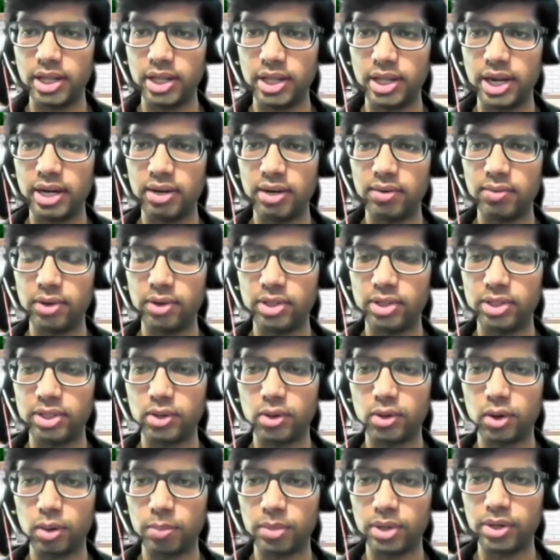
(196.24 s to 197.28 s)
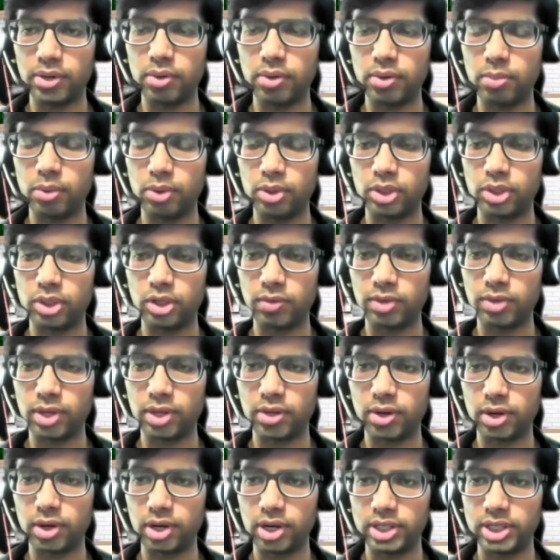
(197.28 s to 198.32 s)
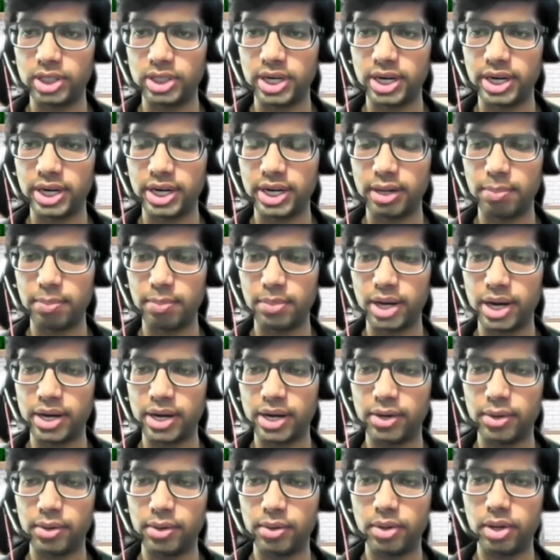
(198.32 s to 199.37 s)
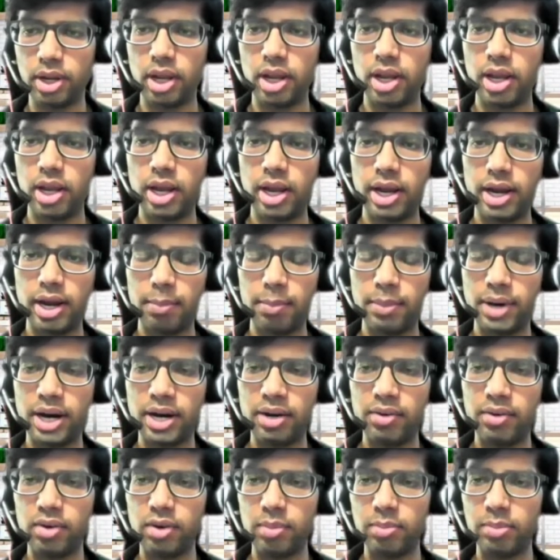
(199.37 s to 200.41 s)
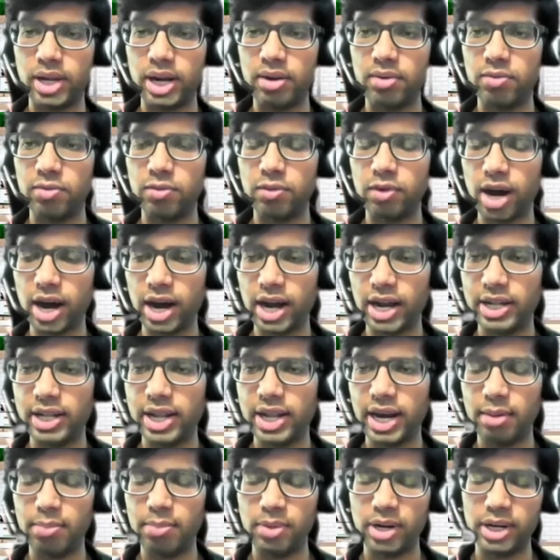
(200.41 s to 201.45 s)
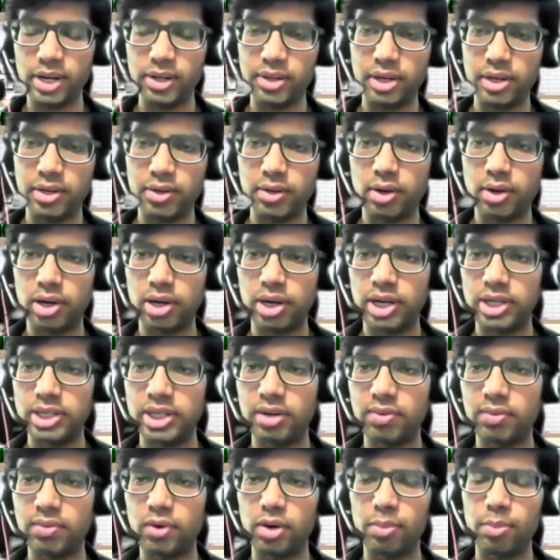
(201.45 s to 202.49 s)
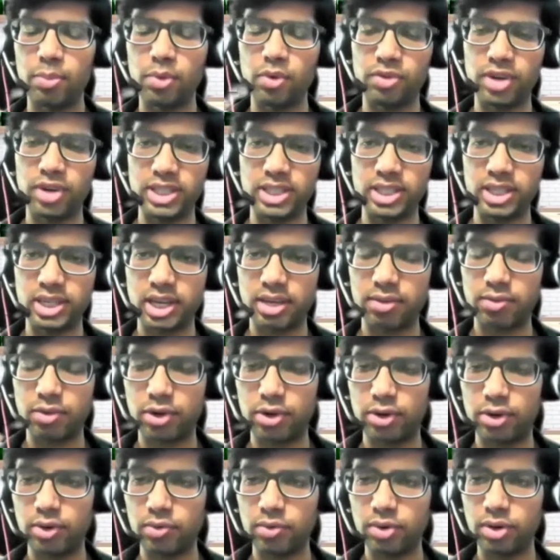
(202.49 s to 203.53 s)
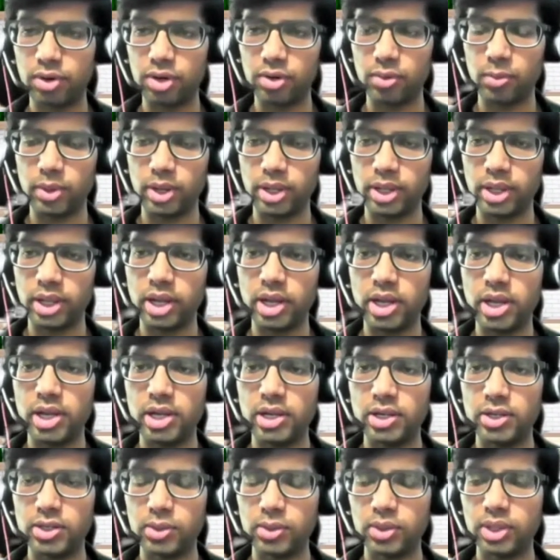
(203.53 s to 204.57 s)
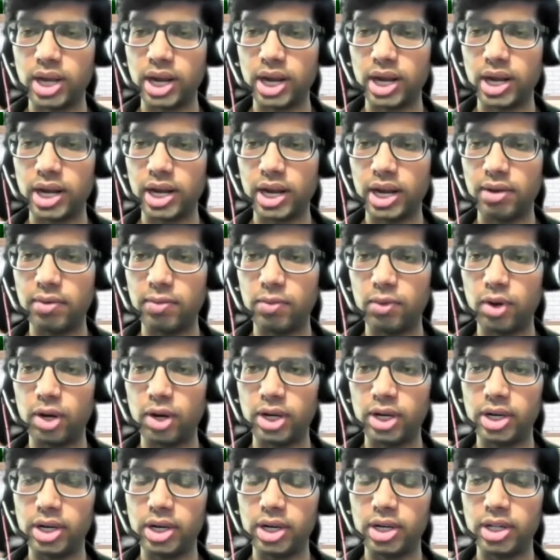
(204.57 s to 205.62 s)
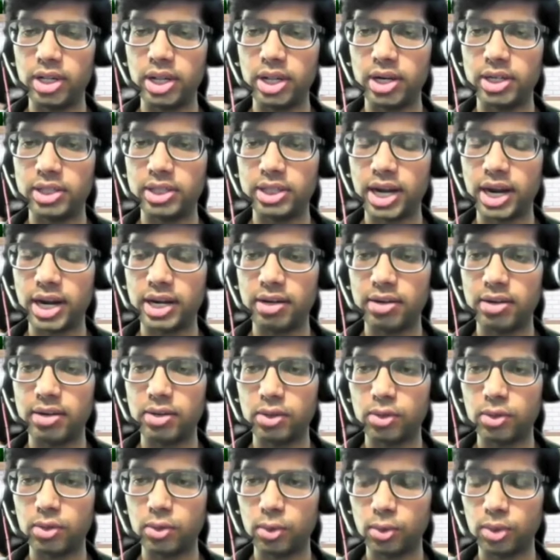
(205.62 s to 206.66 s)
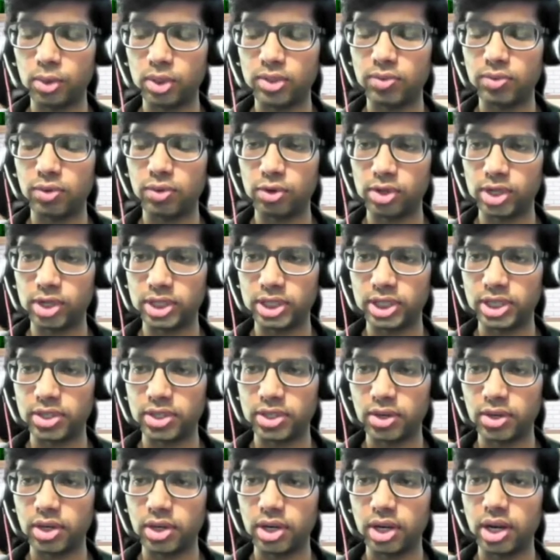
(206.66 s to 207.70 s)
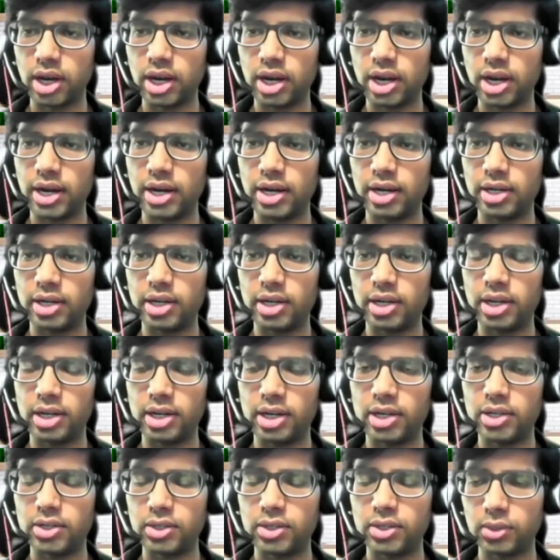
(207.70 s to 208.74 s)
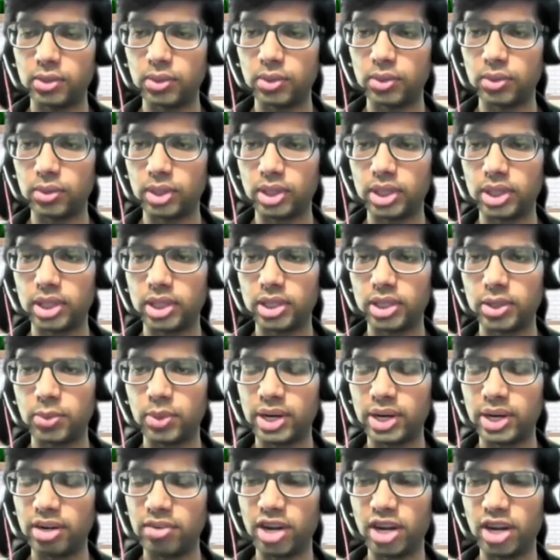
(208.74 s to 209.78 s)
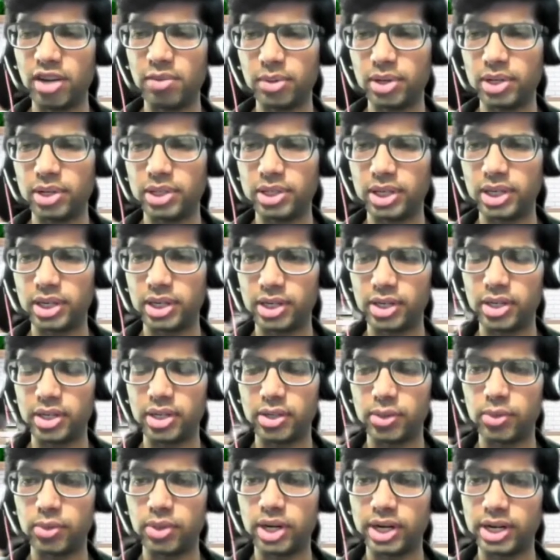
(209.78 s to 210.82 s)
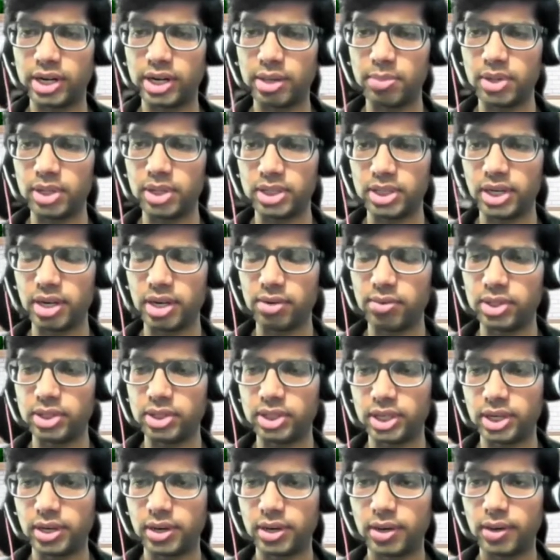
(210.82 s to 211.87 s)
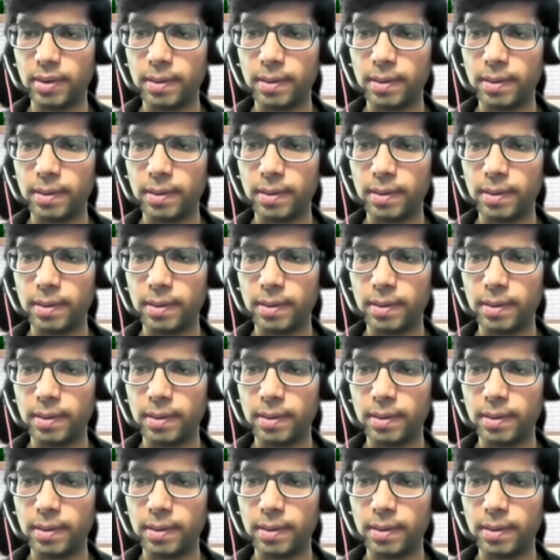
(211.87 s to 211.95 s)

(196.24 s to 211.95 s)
And that was common to most of the colleges that I applied to. And apart from that, why that particular college and what professor I want to work with, so that, and what does that course focuses on. And so 25% to 30%, I would say,